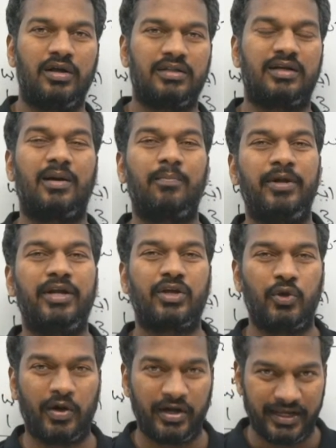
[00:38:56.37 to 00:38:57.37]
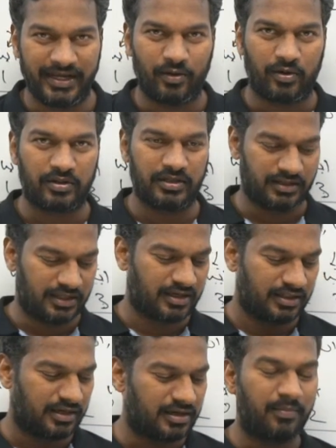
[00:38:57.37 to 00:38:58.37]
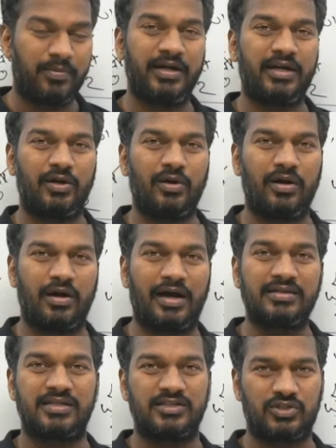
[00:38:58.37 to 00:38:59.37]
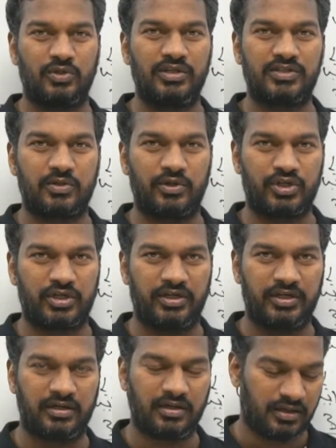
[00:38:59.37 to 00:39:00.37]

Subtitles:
the complete Q&A or the complete, answers to this question here.